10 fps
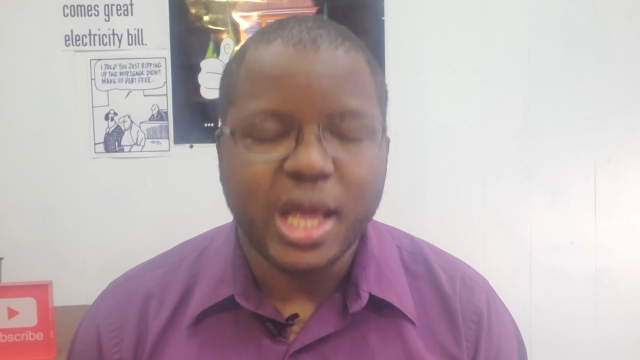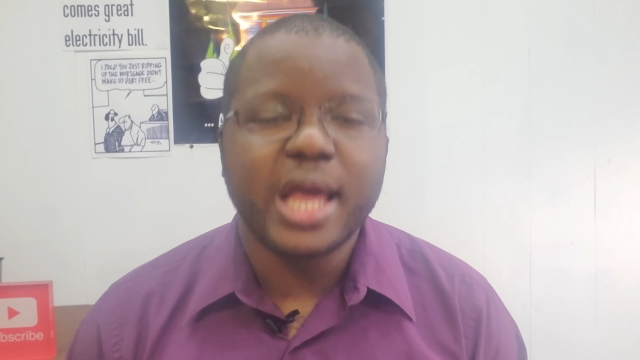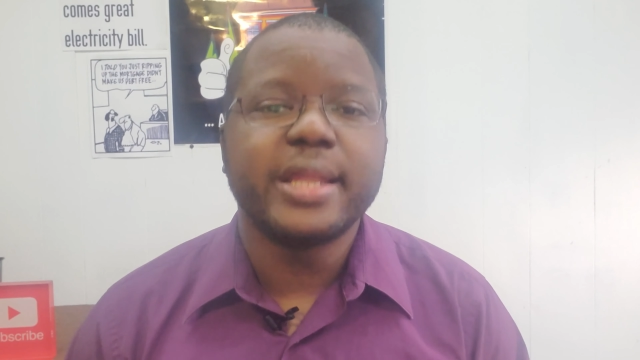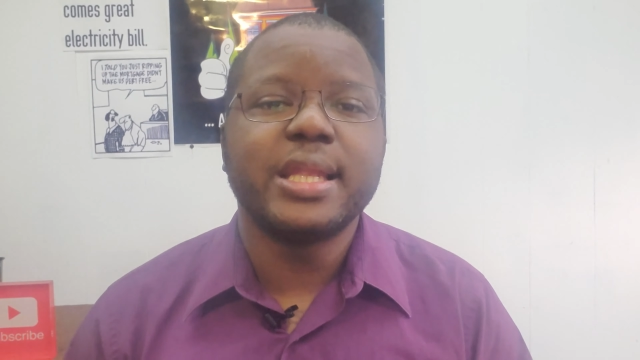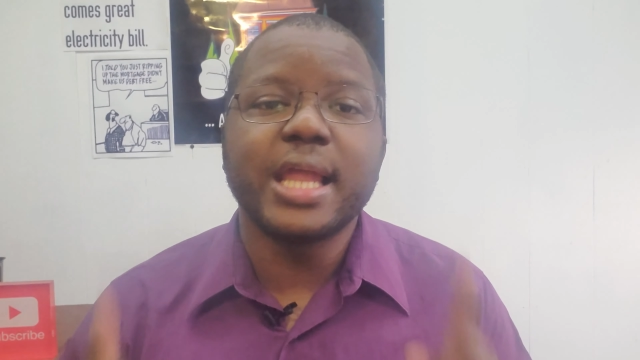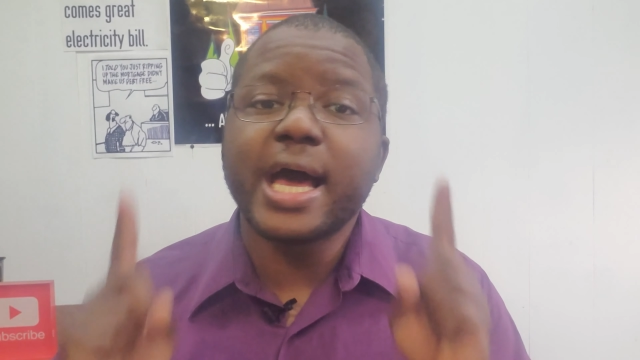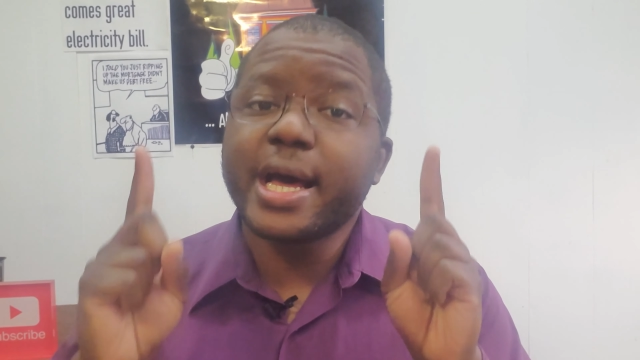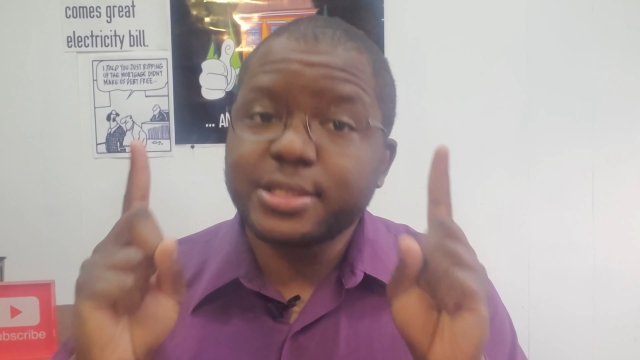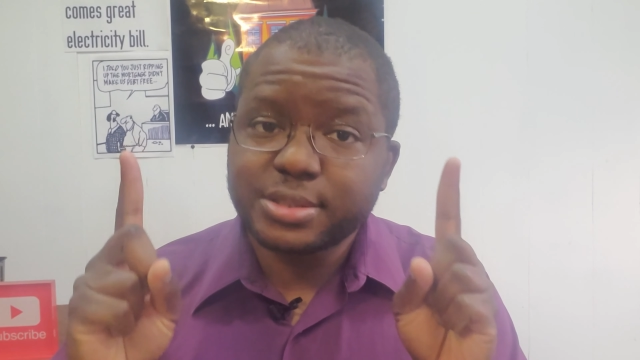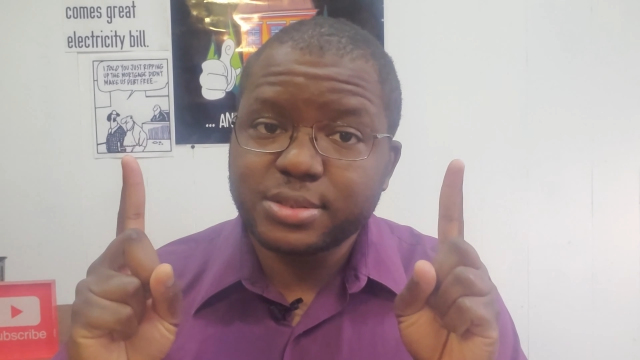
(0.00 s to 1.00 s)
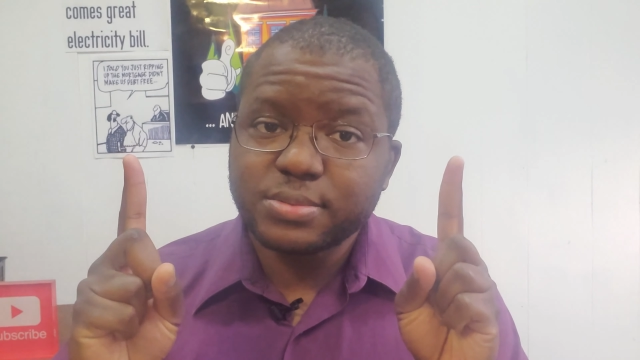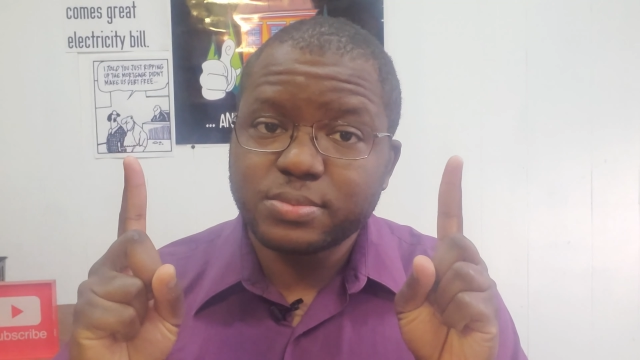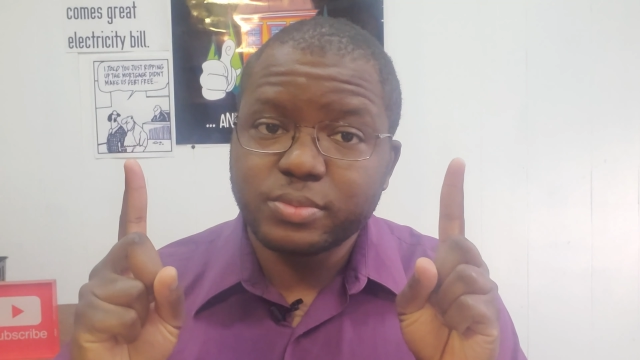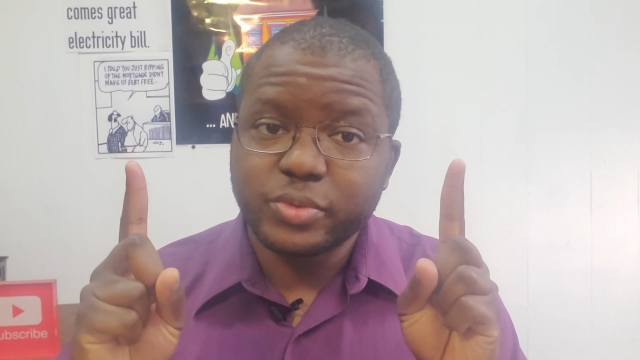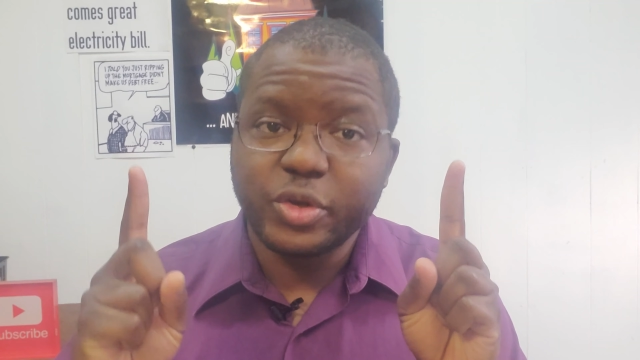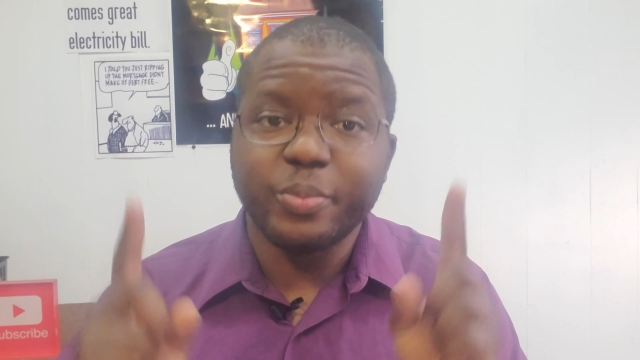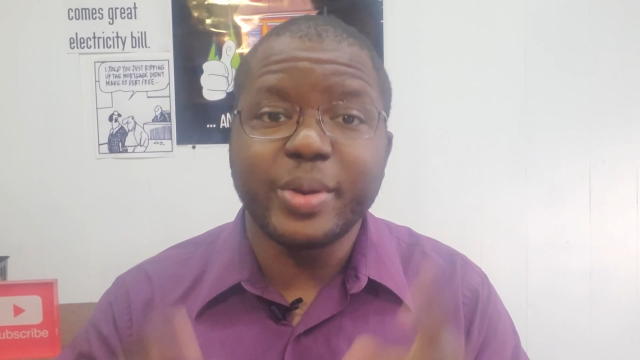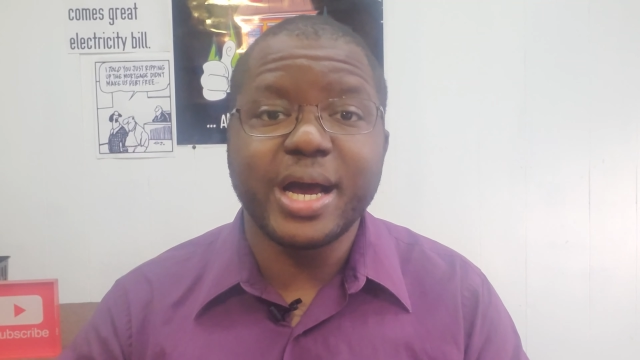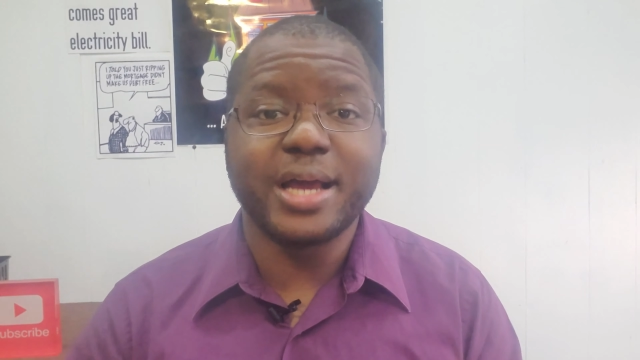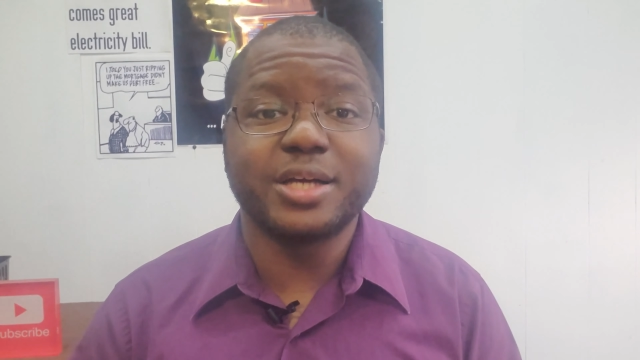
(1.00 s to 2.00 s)
Unless you're
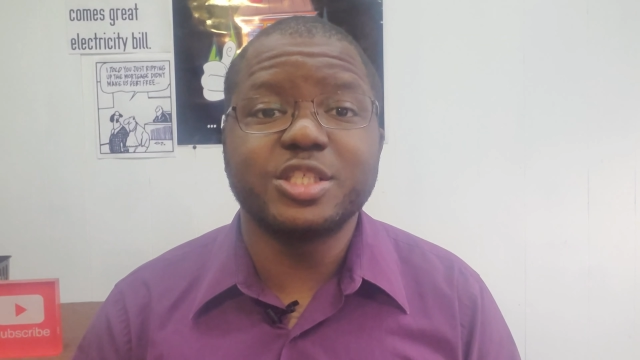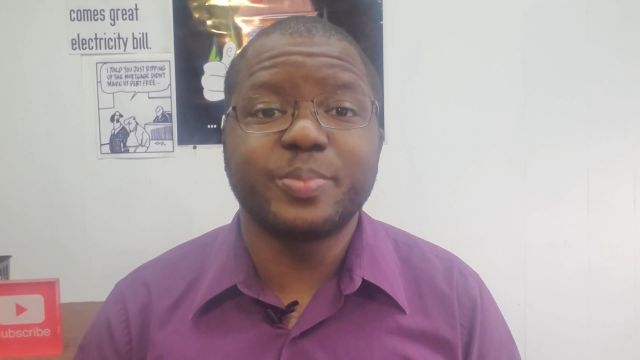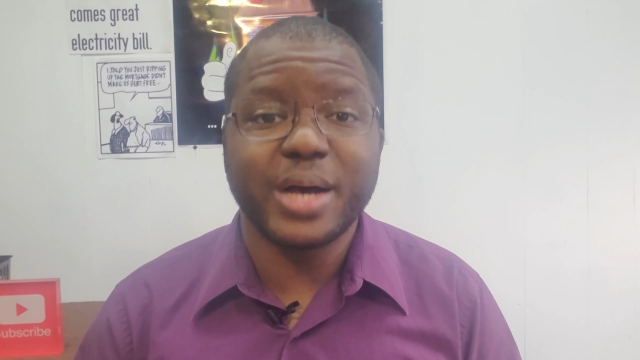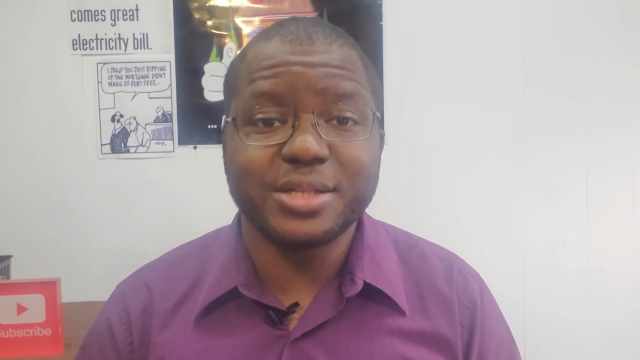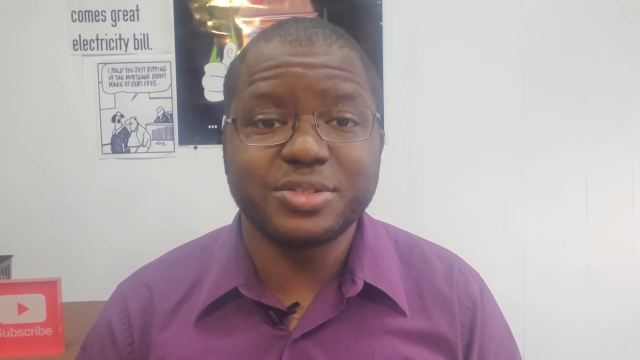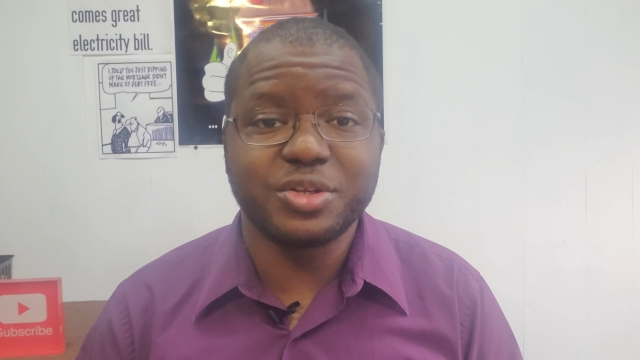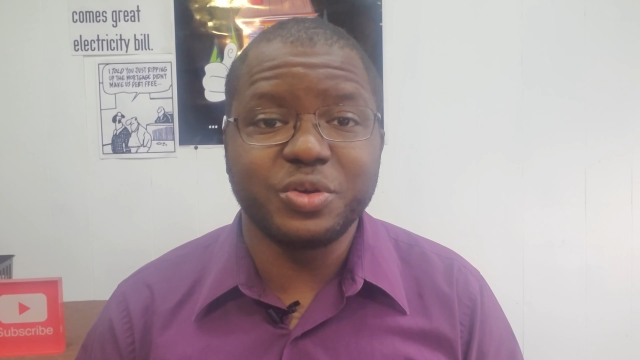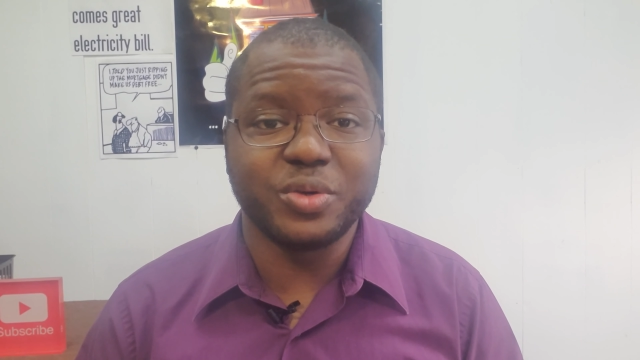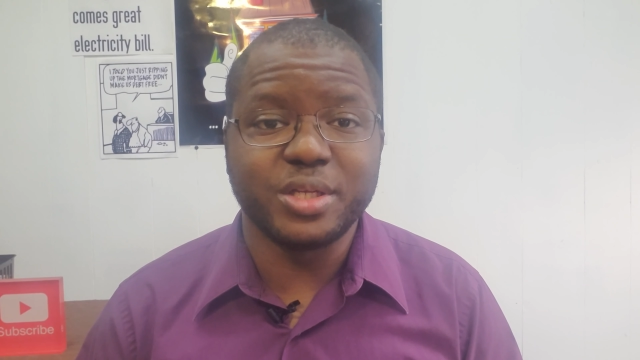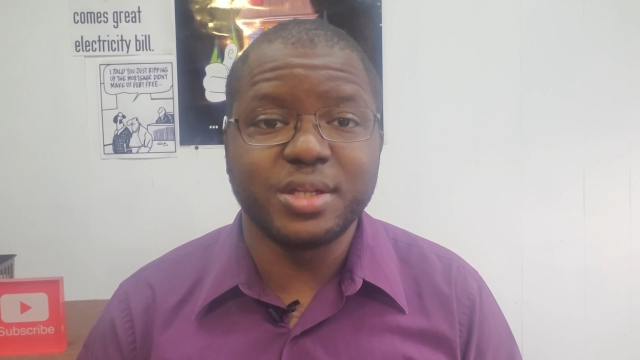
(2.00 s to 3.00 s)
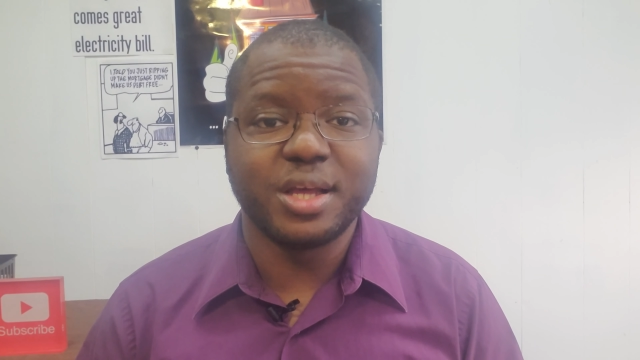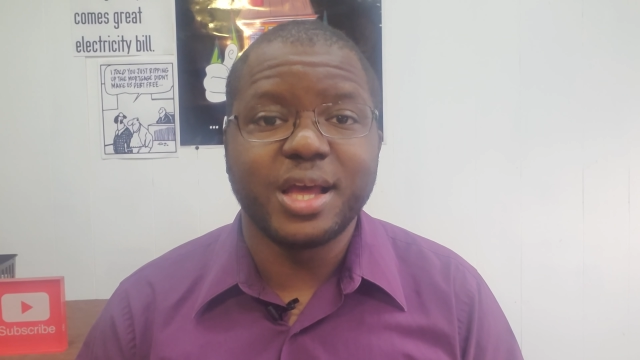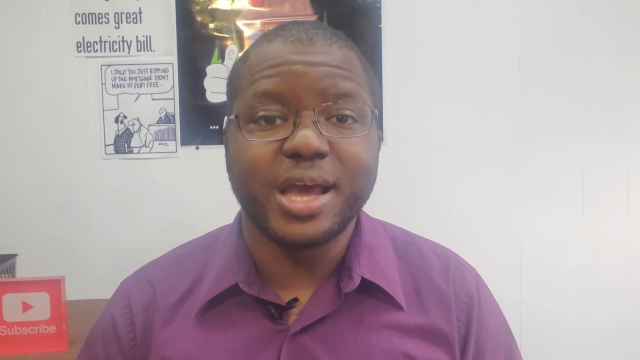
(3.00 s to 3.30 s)
buying a sponsor unit,